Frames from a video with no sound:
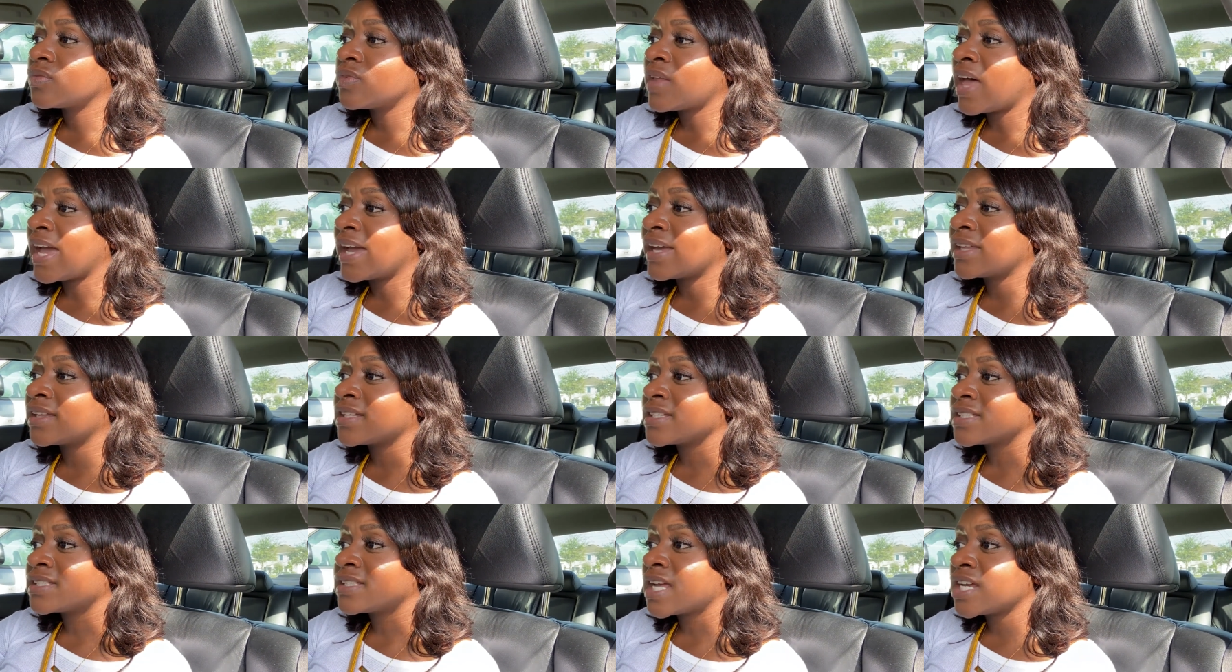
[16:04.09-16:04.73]

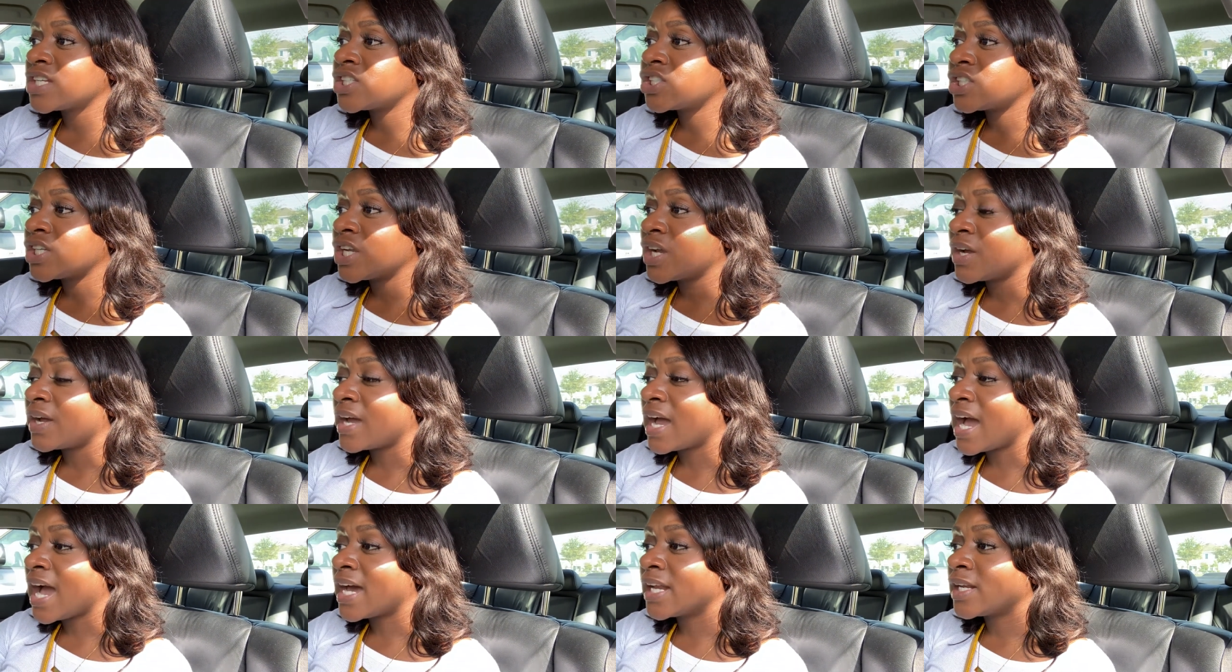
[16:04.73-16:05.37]
like the
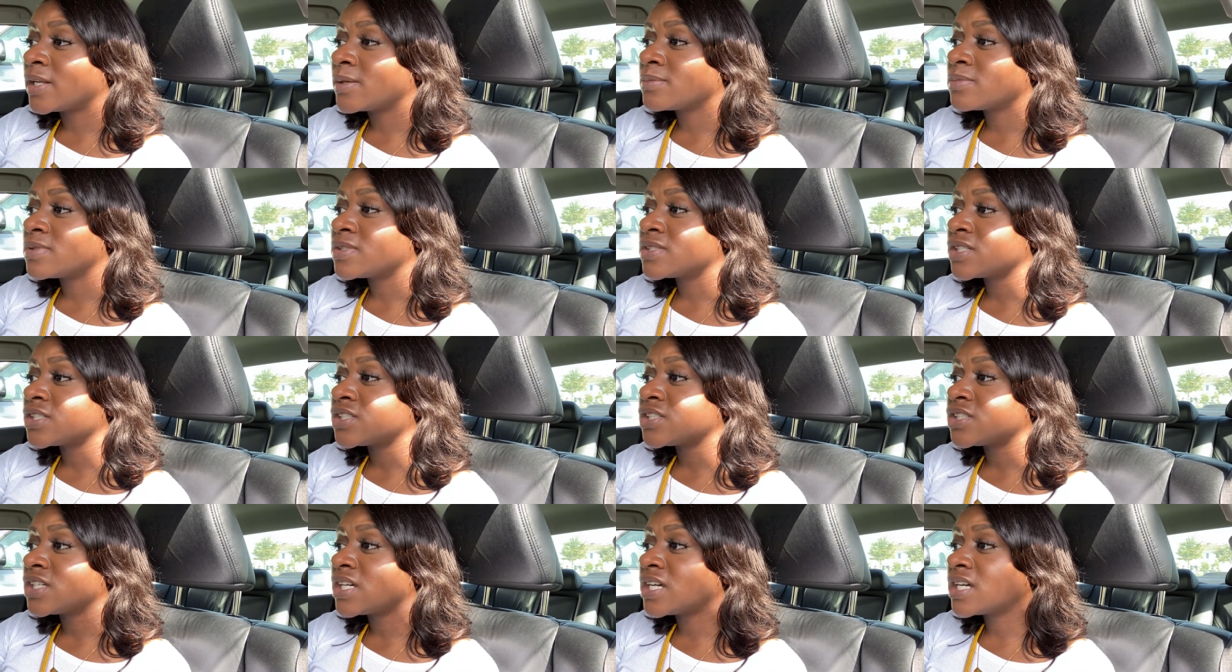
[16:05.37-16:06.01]
stationary items
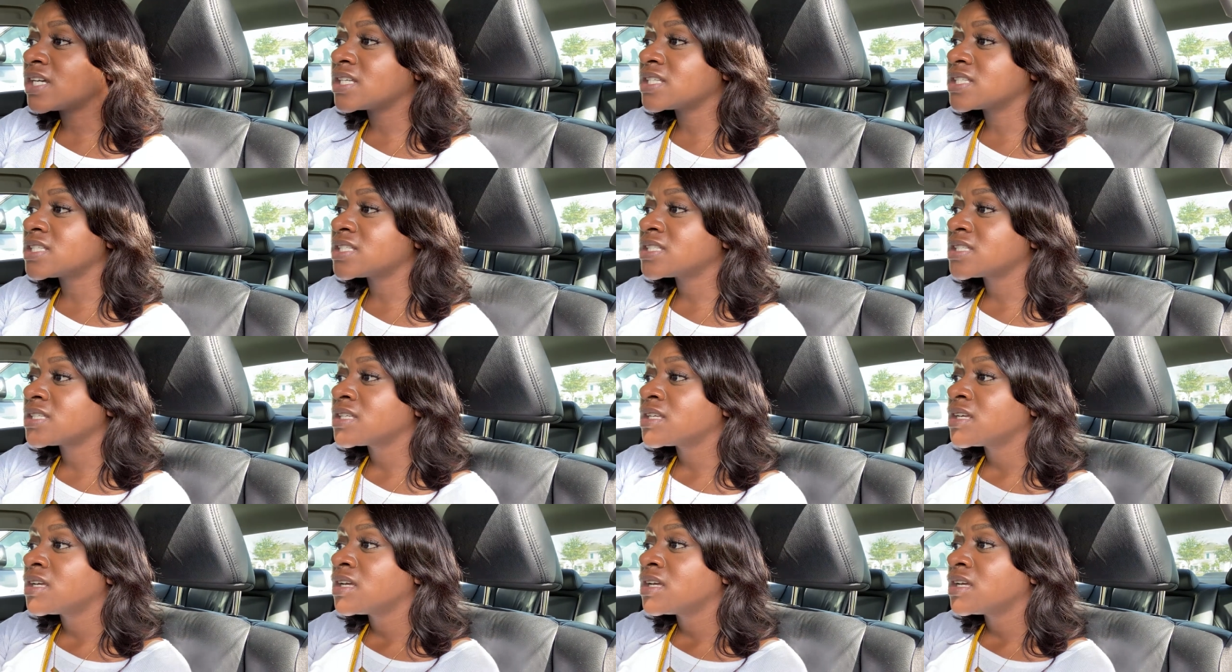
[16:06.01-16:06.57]
such as